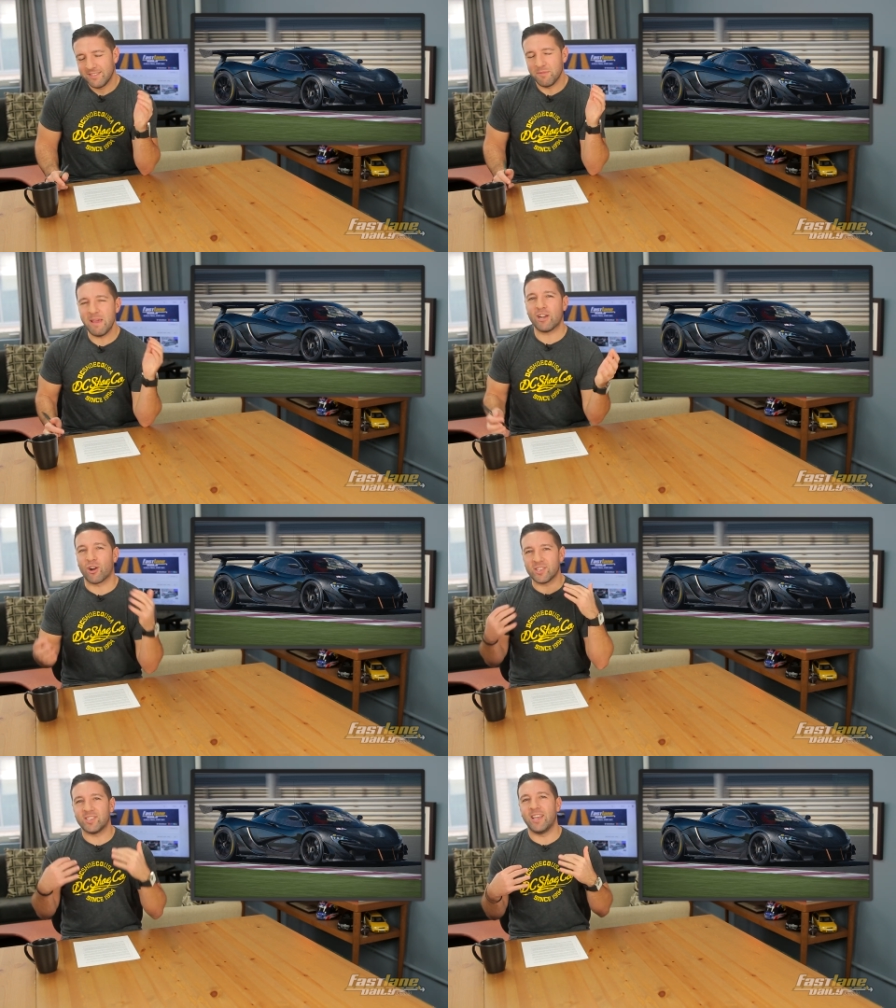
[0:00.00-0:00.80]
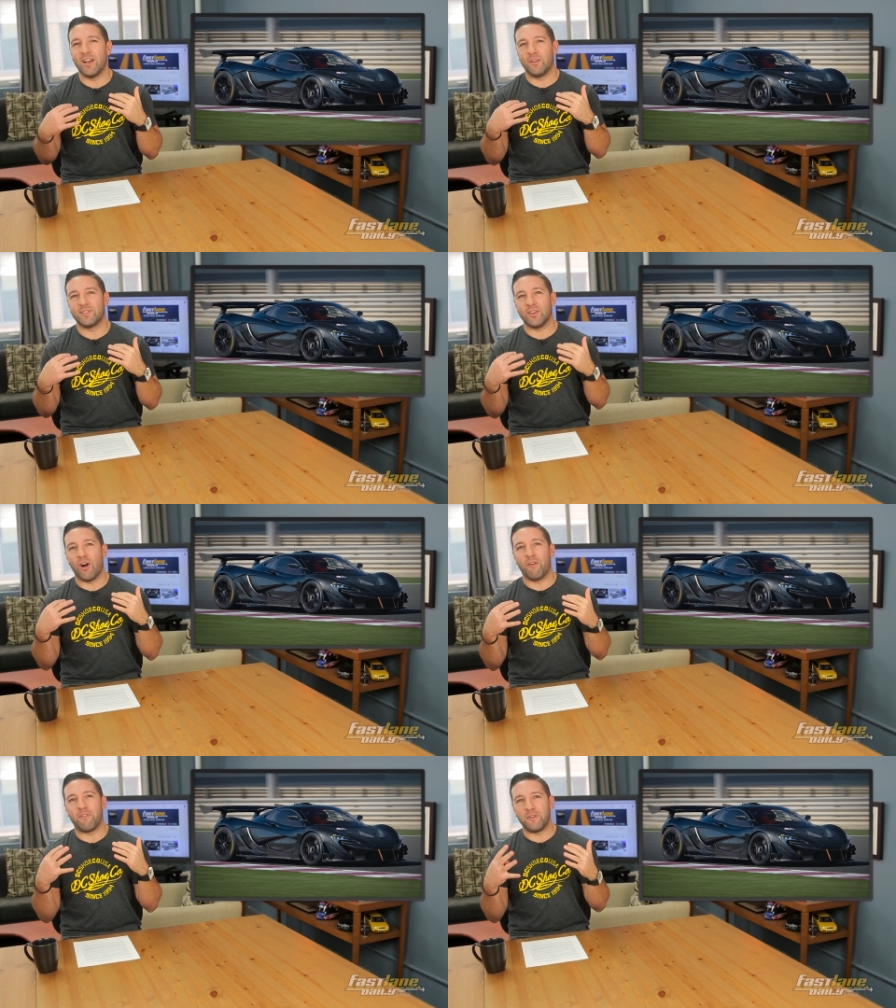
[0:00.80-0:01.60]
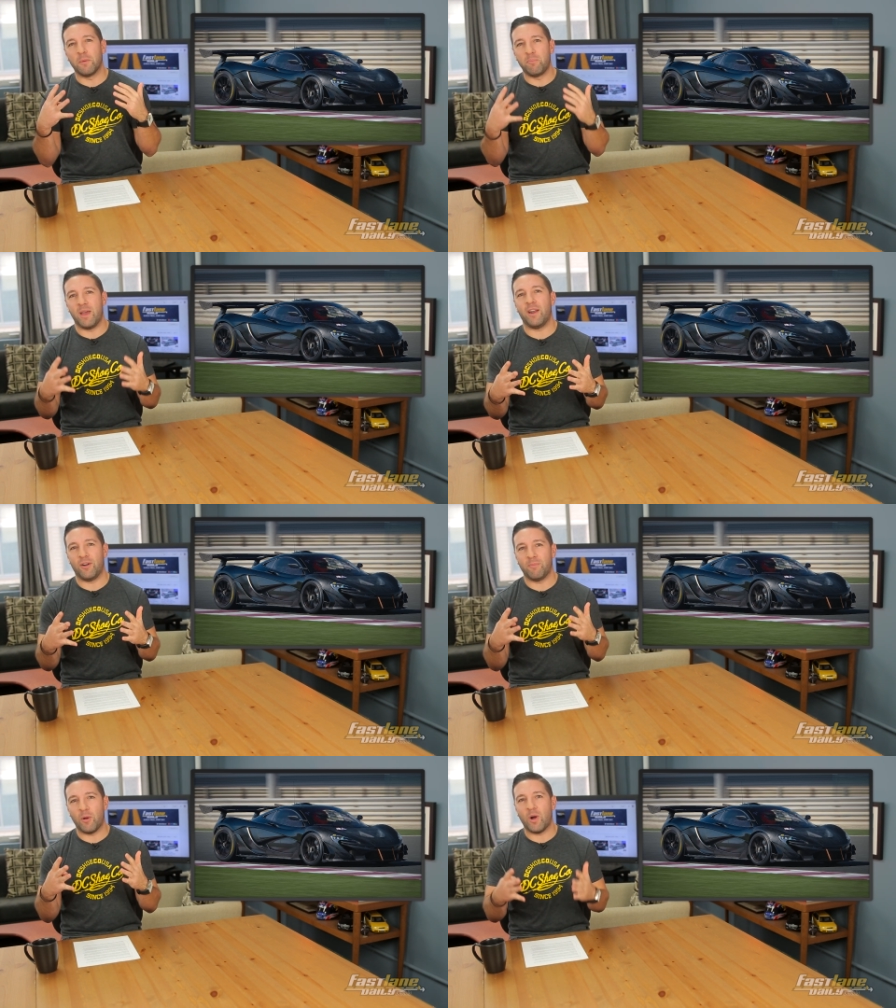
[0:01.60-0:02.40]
to make ourselves all feel better by